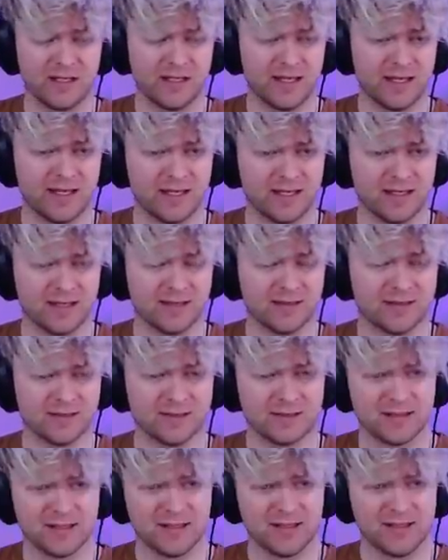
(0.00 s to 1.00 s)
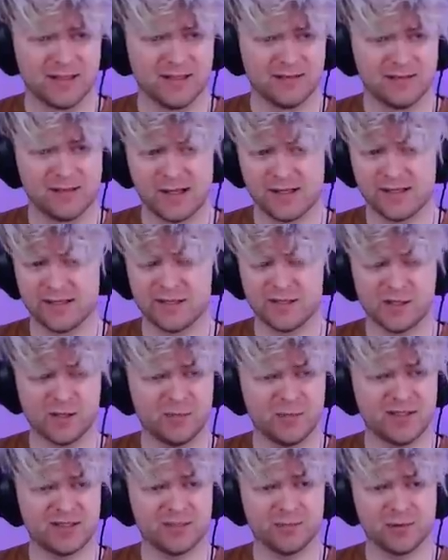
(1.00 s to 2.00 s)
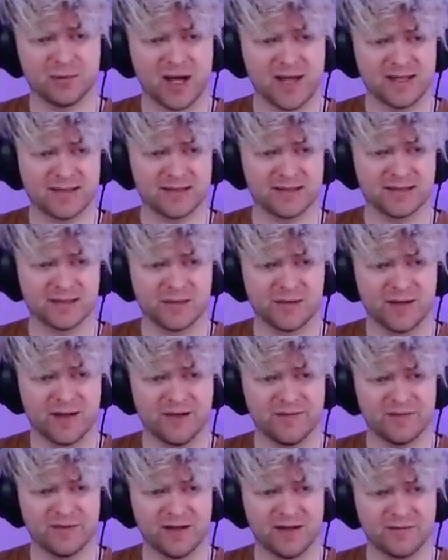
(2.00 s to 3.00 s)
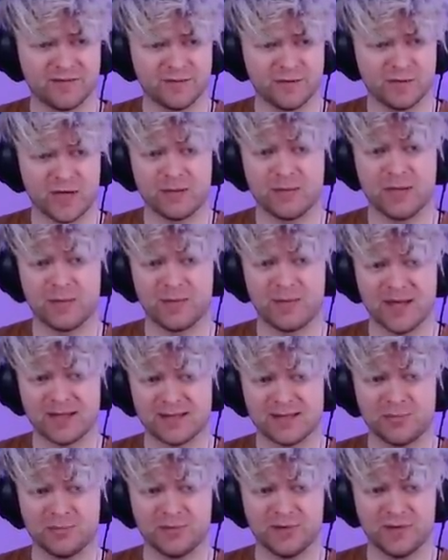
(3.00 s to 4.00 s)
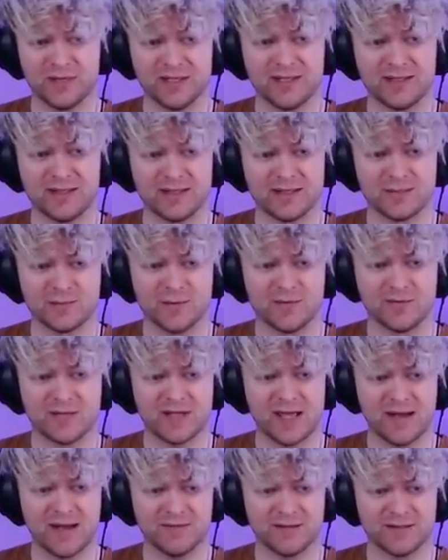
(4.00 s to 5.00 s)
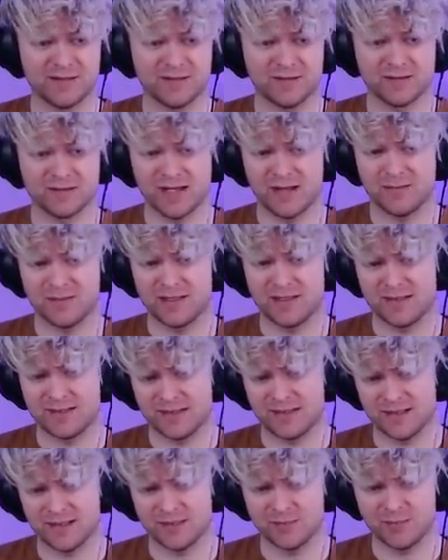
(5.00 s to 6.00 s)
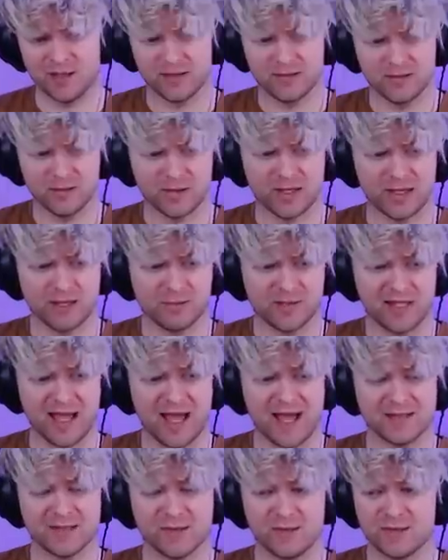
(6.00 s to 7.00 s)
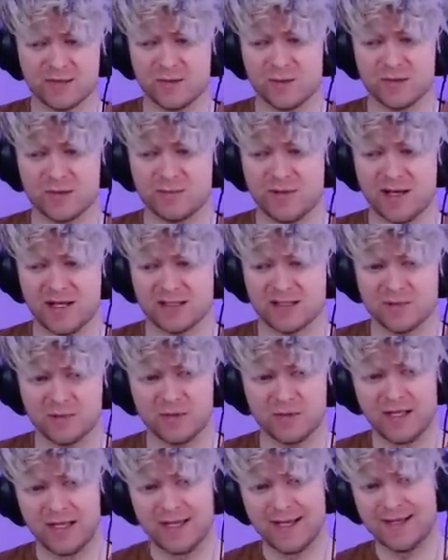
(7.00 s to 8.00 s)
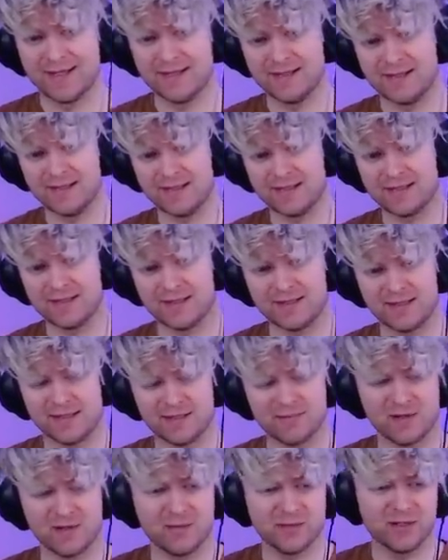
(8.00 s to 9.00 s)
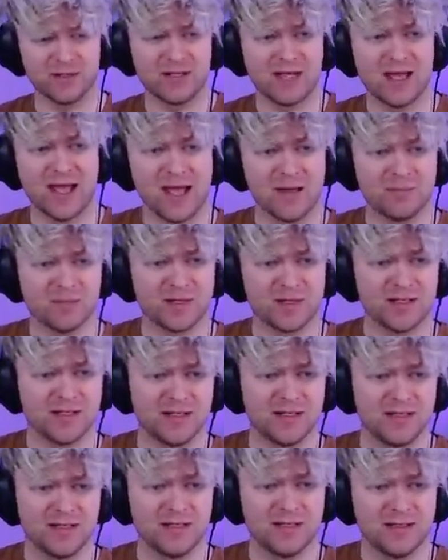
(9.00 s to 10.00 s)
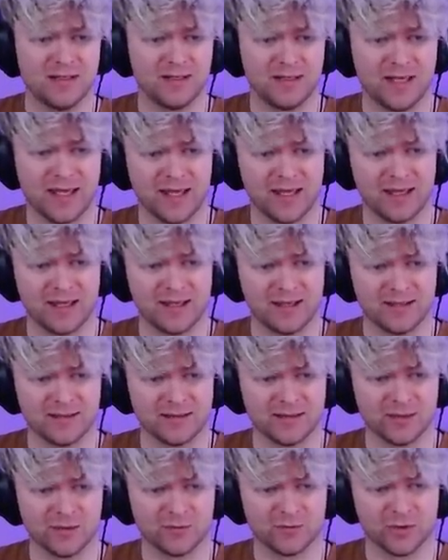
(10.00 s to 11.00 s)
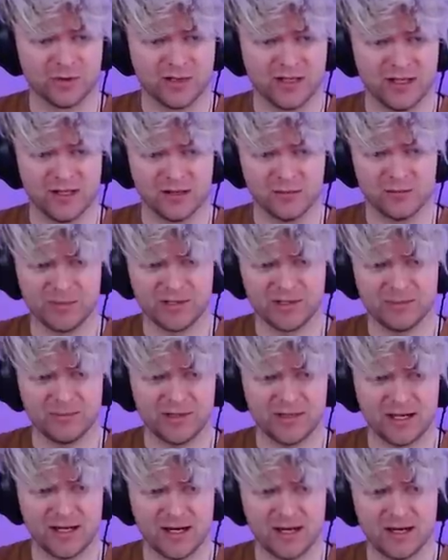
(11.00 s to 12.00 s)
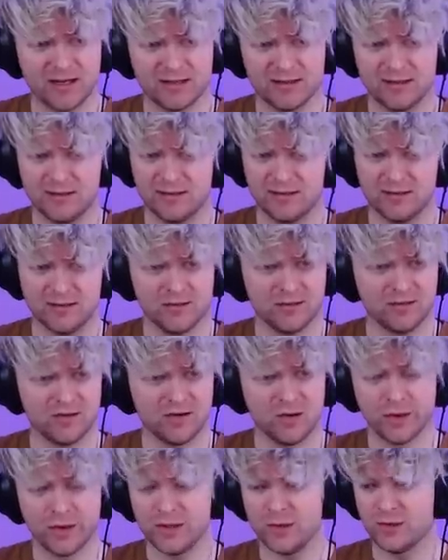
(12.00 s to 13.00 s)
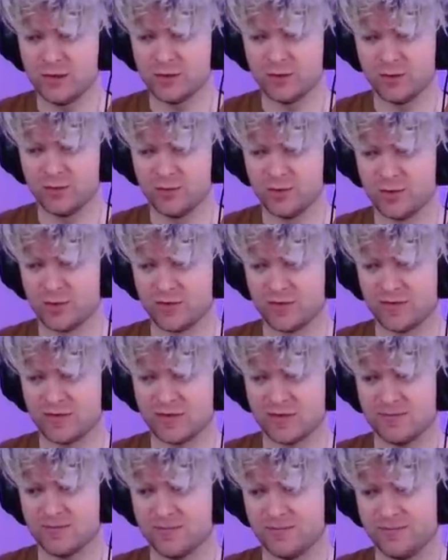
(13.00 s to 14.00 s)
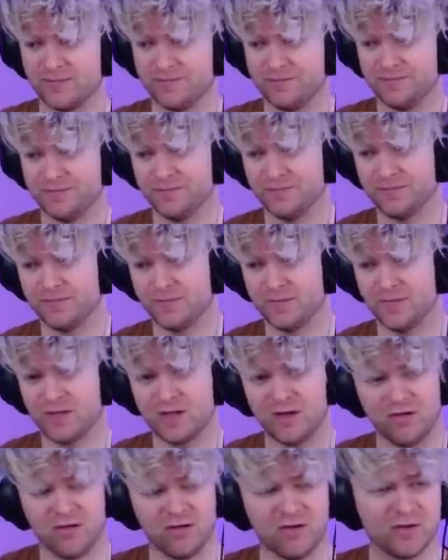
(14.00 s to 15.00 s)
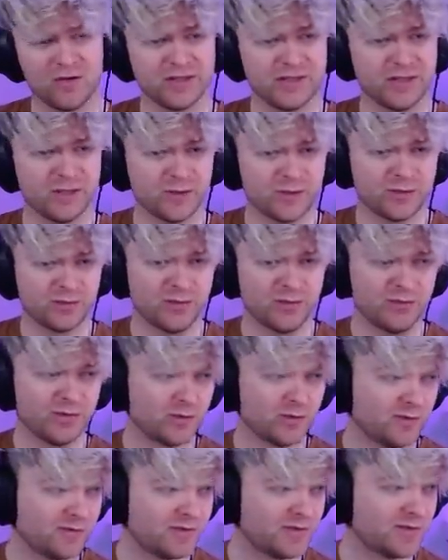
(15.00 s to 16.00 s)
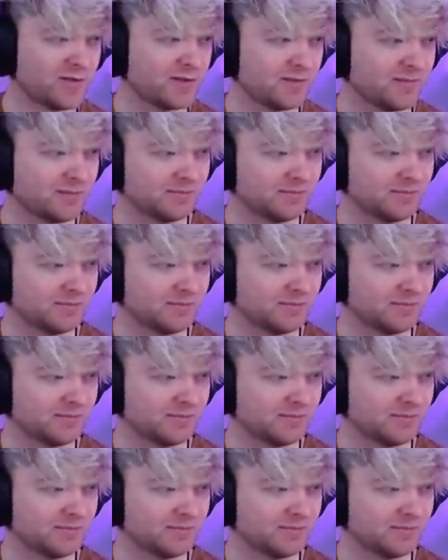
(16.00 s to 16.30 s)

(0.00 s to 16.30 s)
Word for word: And none of this should be surprising. You know, I've, I've tried my best to play these moves every single time. d six, but okay. Castle as soon as possible. d six is probably going to happen. And, you know, rook here, bishop there. All the usual moves. All the usual moves.